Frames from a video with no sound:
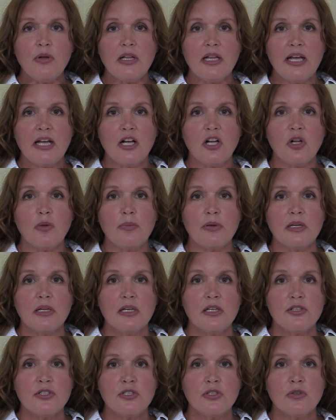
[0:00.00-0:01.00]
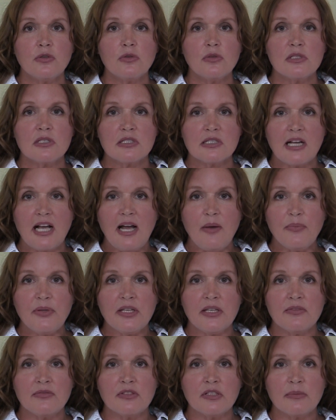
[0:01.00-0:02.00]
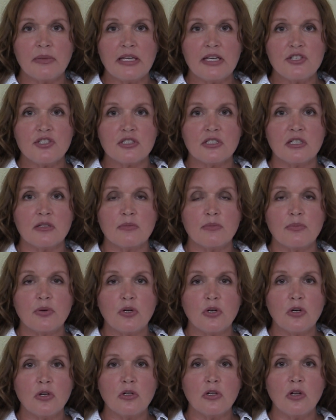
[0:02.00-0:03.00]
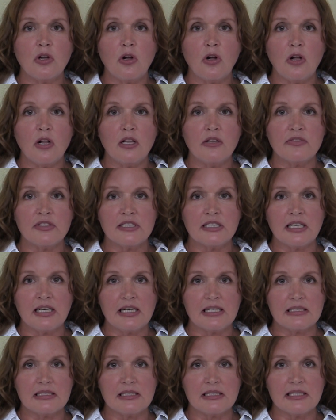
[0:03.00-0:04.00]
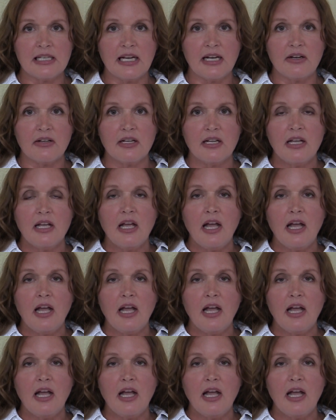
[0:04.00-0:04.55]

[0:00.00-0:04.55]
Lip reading: will help to stop the inflammation and pull all the toxins out.